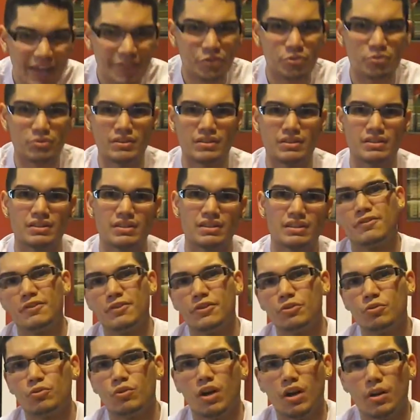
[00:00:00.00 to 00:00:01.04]
through the city,
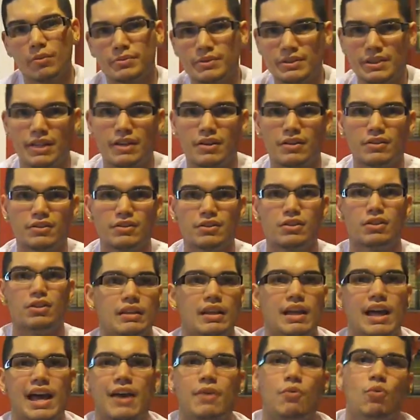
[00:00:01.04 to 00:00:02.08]
through uptown.
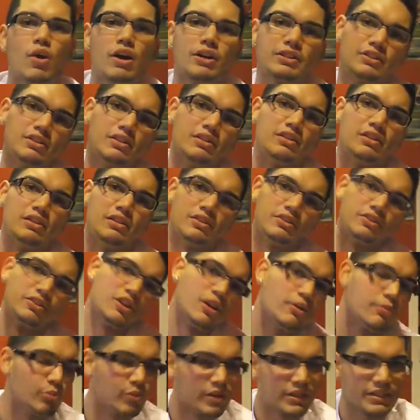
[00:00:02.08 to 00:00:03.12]
I walk to the subway